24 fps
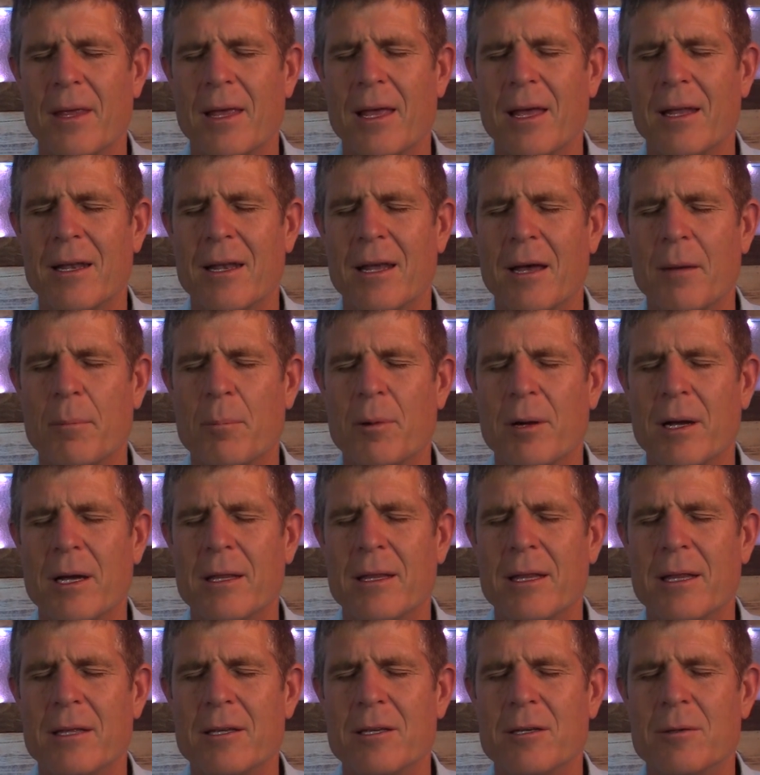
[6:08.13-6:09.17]
And I pray
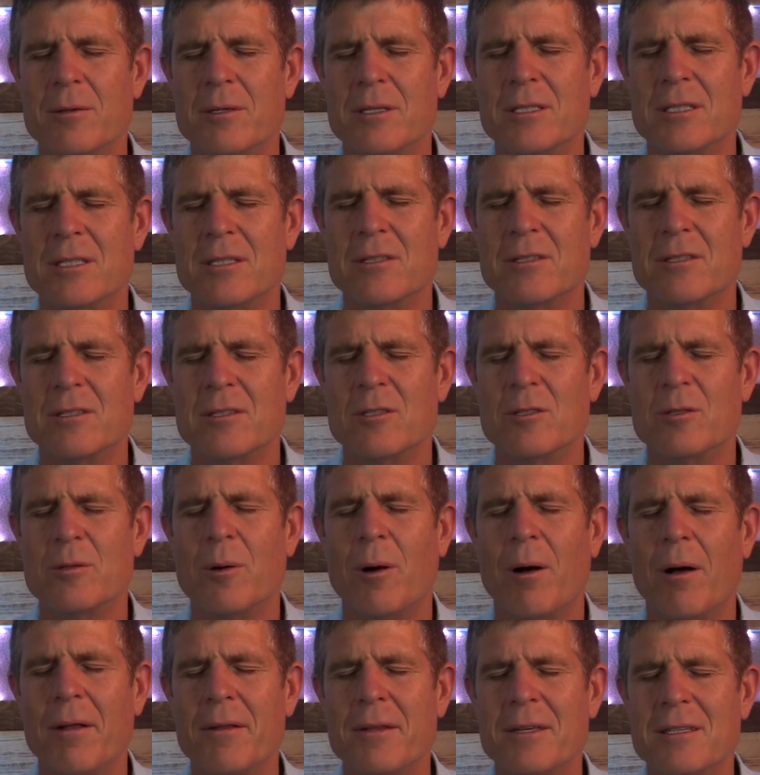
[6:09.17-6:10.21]
that you would just do
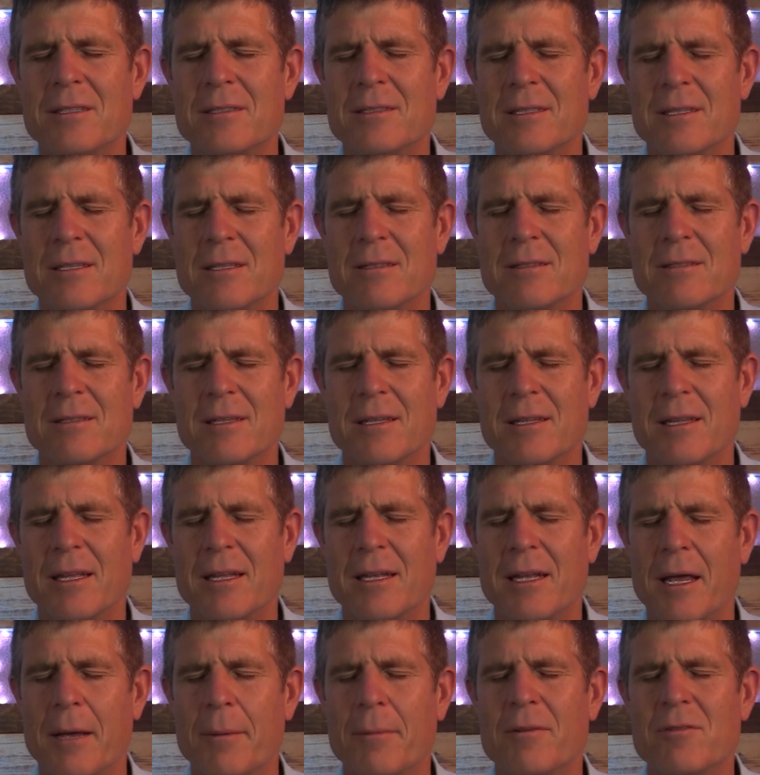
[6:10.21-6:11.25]
all these things in the
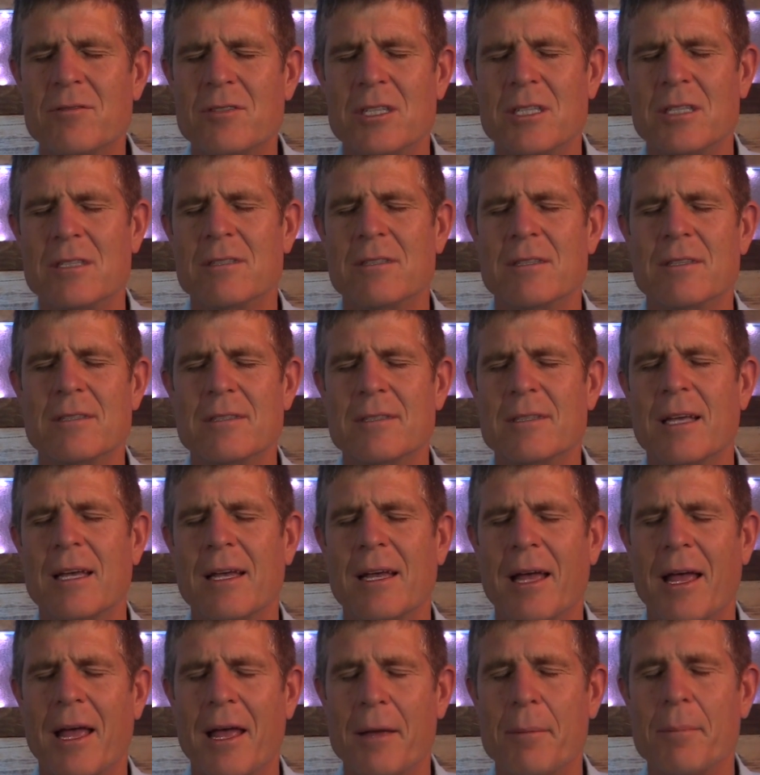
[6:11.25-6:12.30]
name of Jesus.
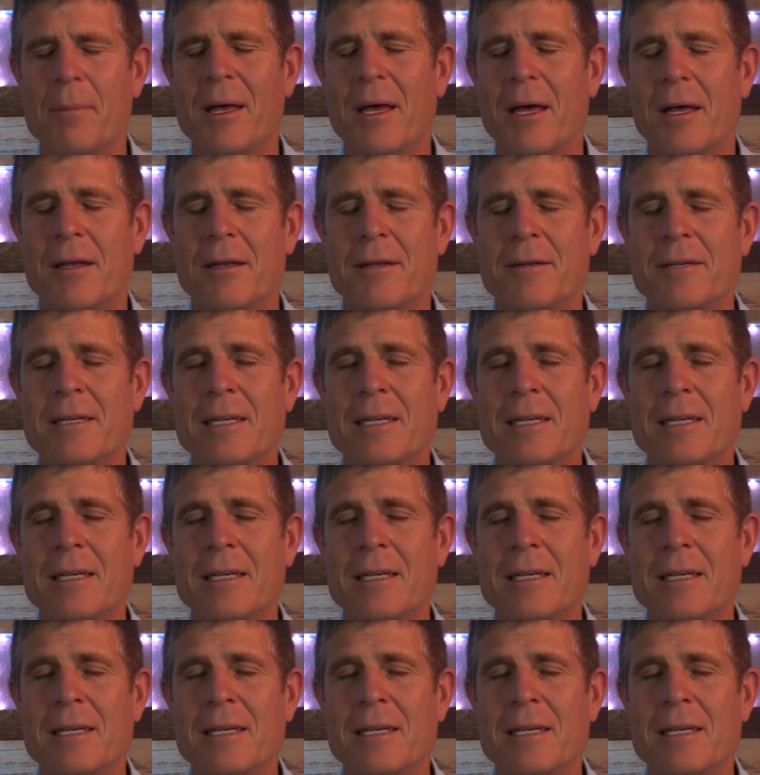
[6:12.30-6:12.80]
Amen.